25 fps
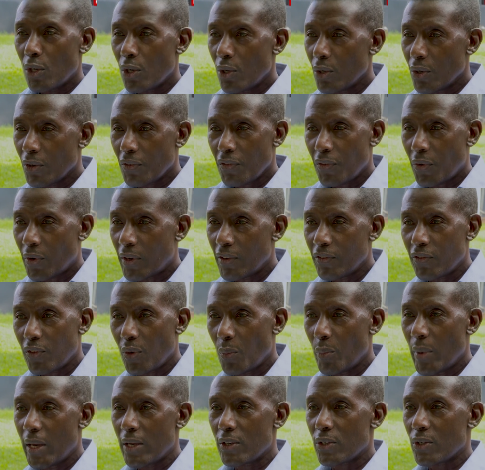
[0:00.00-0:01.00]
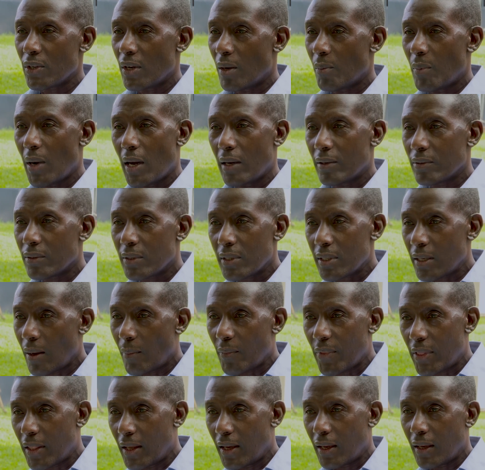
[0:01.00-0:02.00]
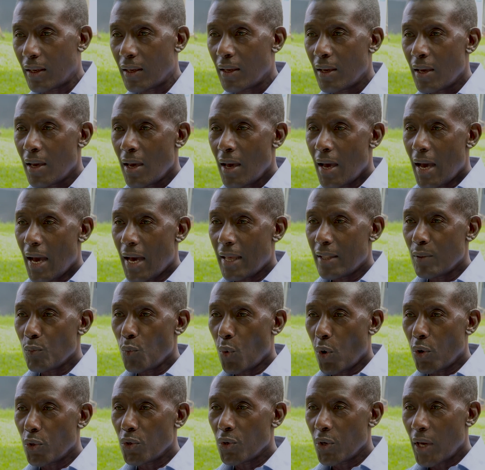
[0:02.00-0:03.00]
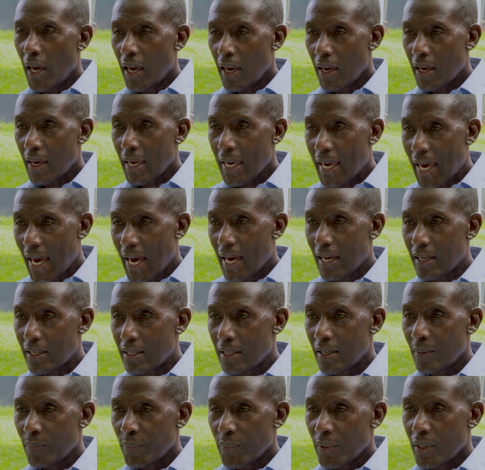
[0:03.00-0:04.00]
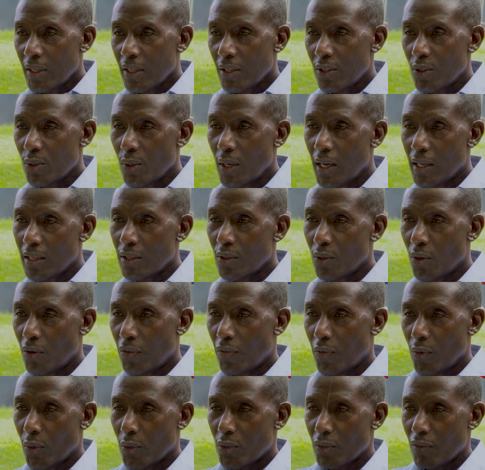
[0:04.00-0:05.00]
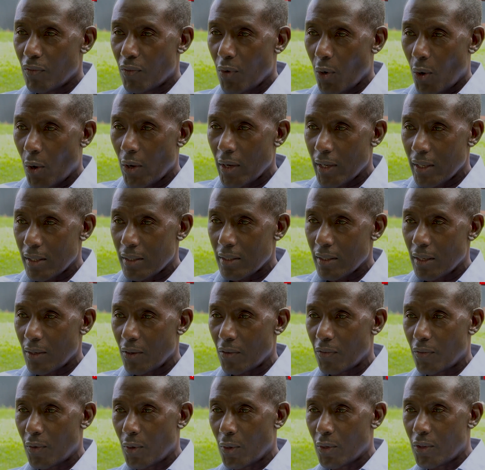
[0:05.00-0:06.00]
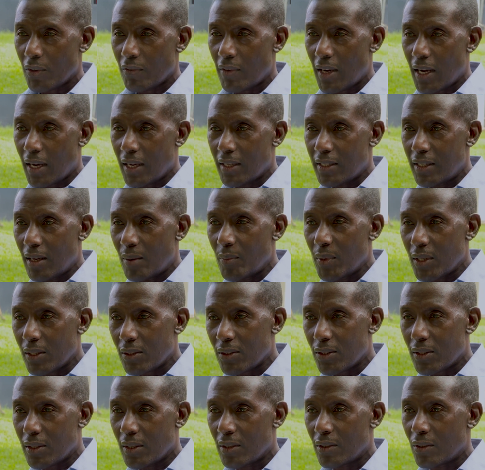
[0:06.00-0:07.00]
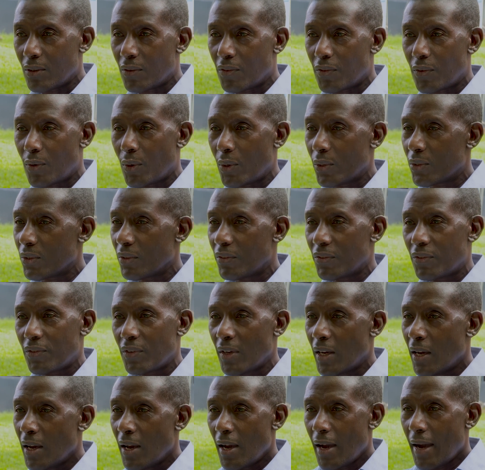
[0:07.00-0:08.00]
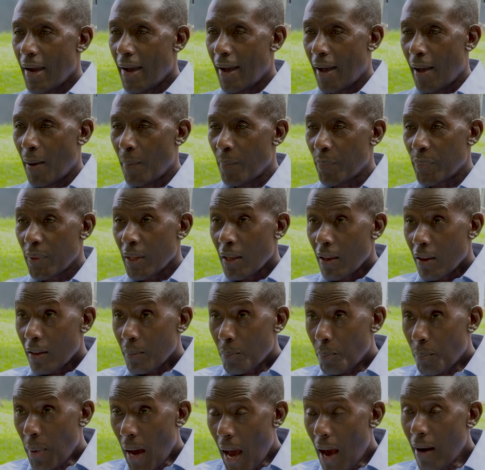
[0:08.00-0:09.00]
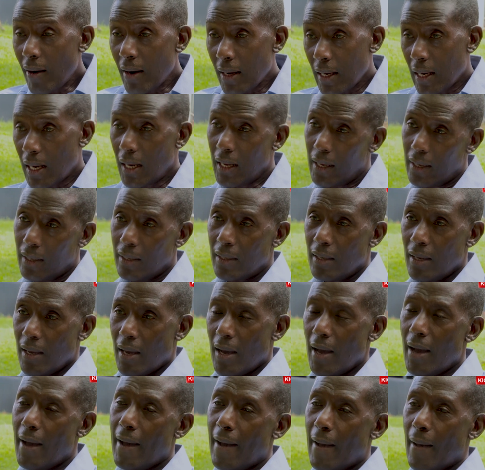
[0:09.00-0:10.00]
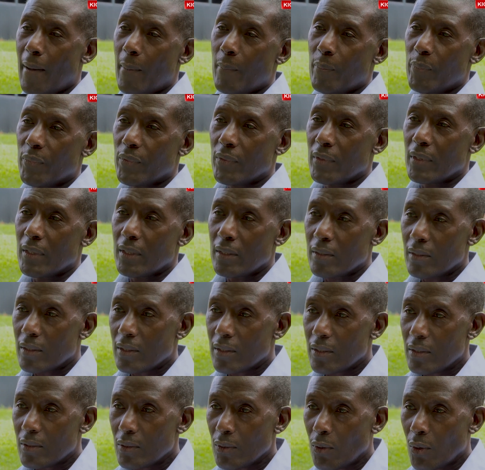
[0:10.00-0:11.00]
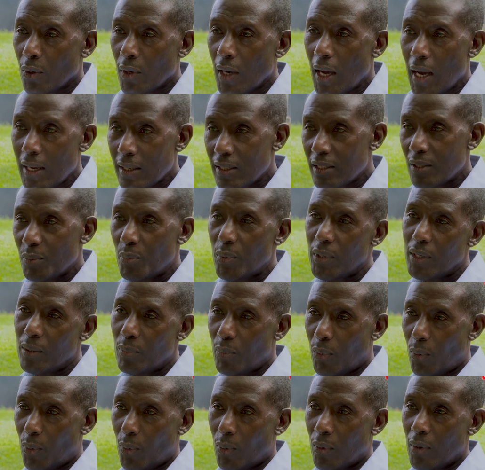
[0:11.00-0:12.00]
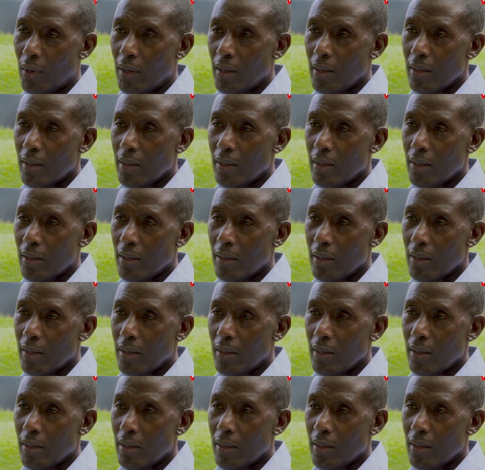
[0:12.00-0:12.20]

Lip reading: to look for information about something, and what you get is you get an awful lot of lawyers, an awful lot of academics, an awful lot of apparently august people